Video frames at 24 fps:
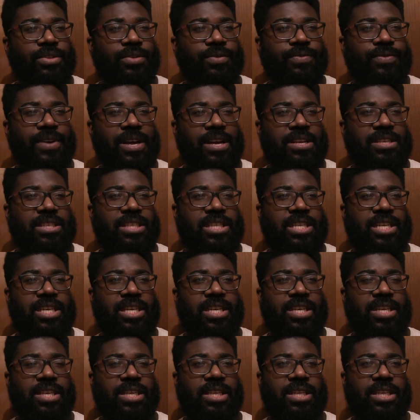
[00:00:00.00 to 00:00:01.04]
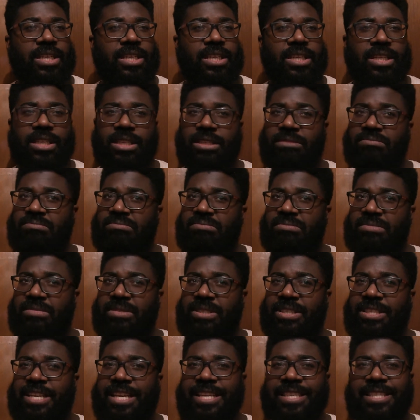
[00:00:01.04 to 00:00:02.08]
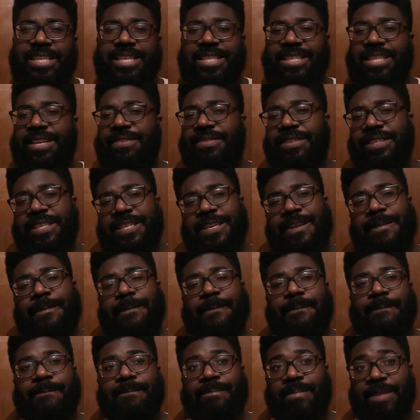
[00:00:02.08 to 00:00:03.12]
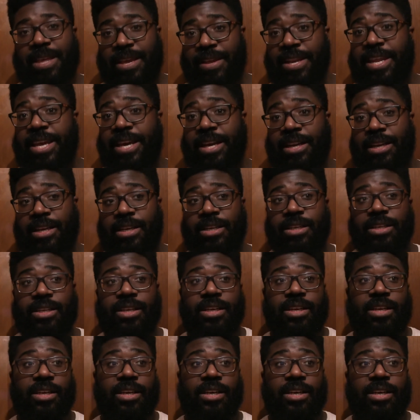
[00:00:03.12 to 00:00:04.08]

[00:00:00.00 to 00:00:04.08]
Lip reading: 2016, 17 in England.